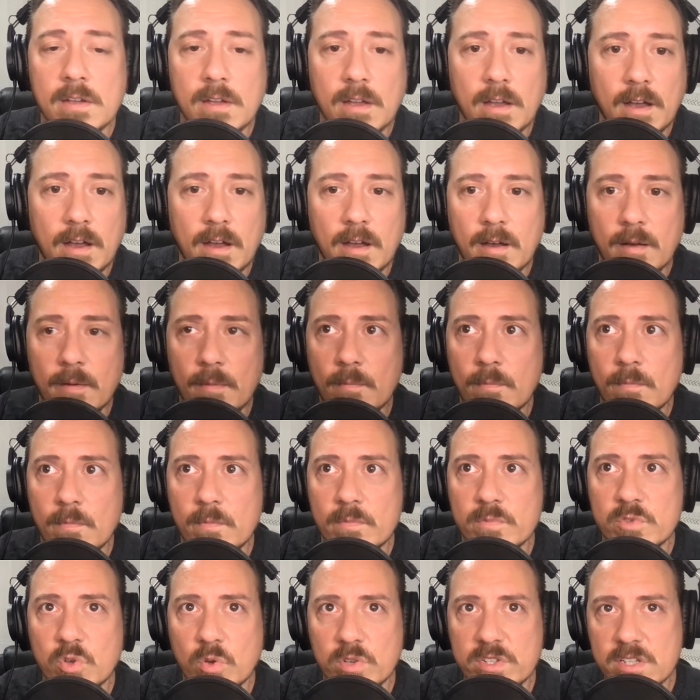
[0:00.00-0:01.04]

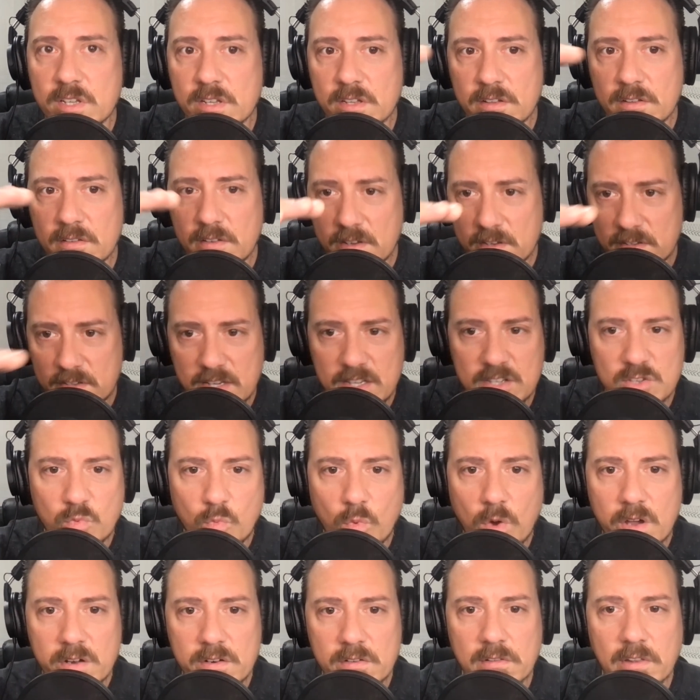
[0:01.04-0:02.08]
So it's season
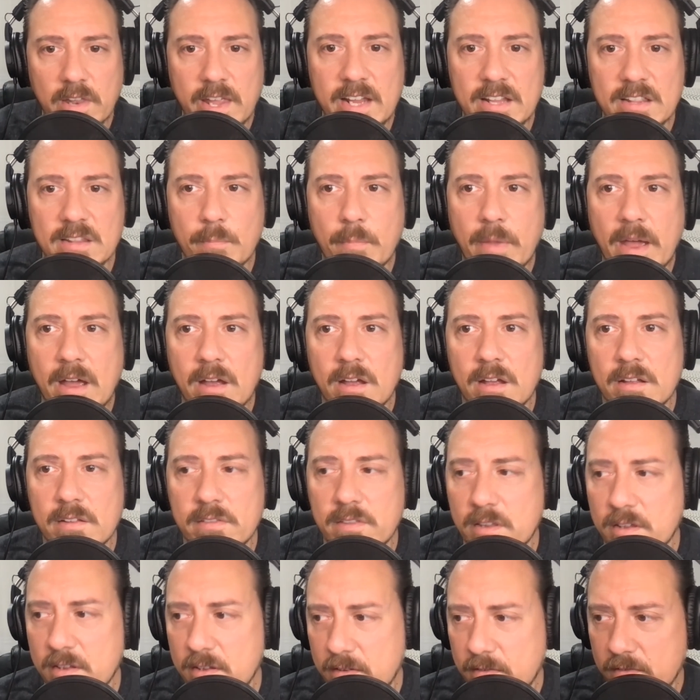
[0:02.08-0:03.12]
1 laying
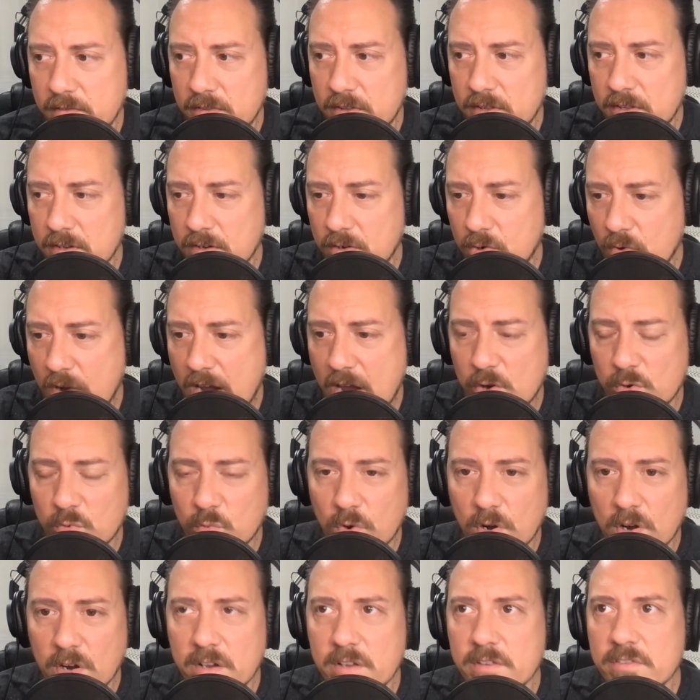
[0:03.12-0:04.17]
the groundwork.